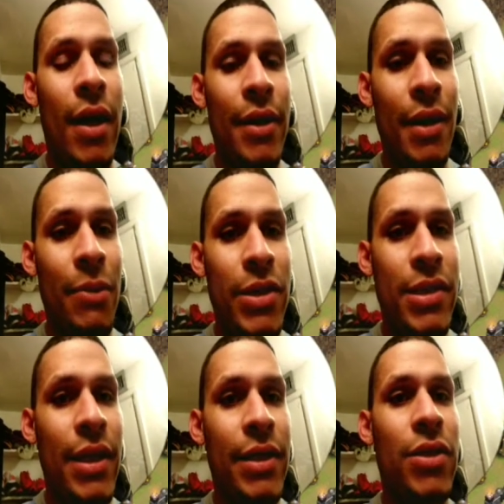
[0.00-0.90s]
number
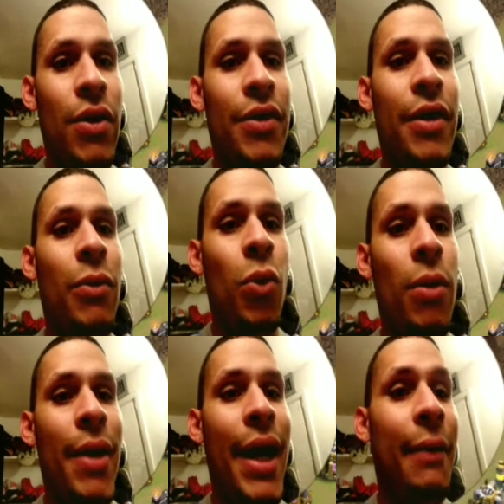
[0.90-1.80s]
6 on their war
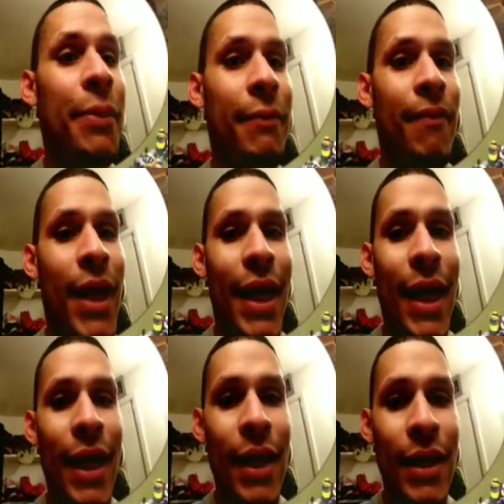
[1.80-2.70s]
map,
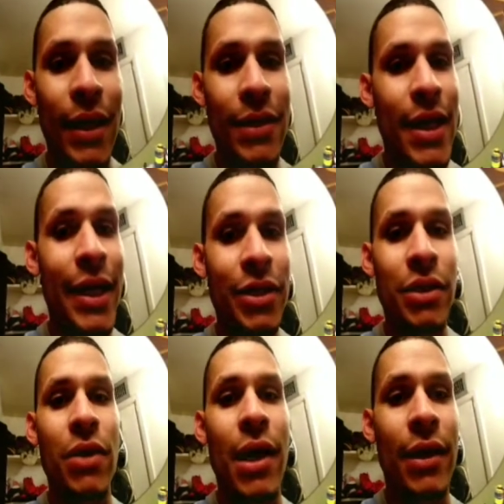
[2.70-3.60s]
and he's actually
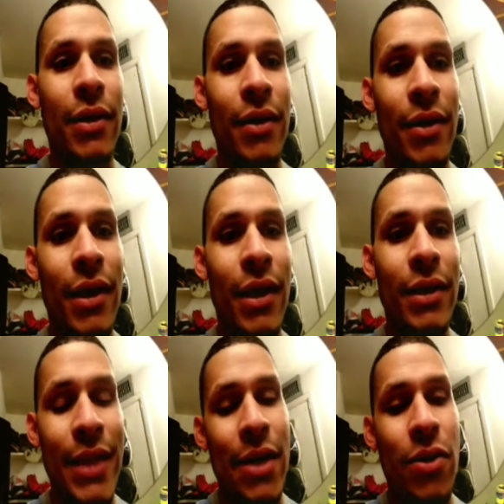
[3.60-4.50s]
rocking the
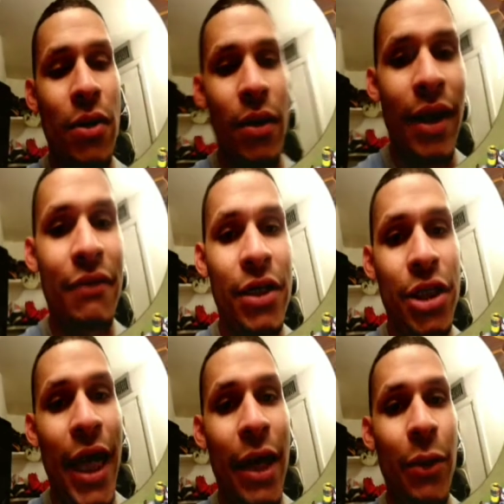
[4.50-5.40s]
Town Hall 11
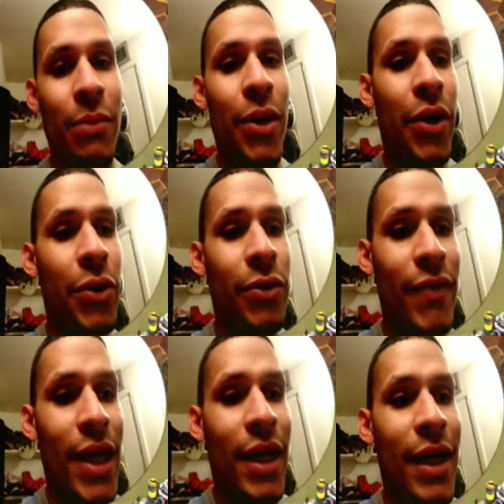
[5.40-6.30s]
Jaiwi bow.
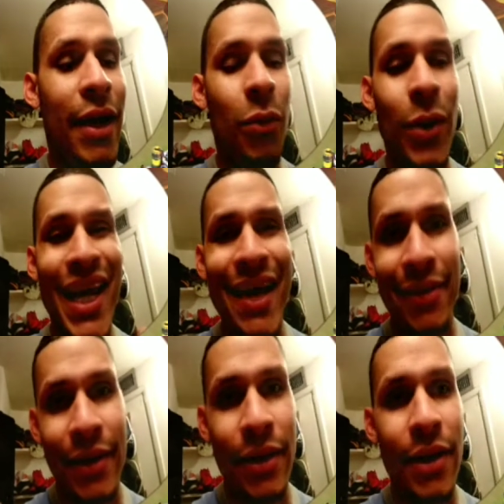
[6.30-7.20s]
Now, when
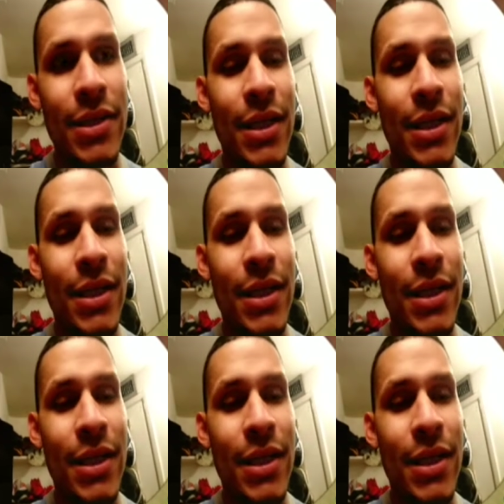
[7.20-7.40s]
Anthony does it,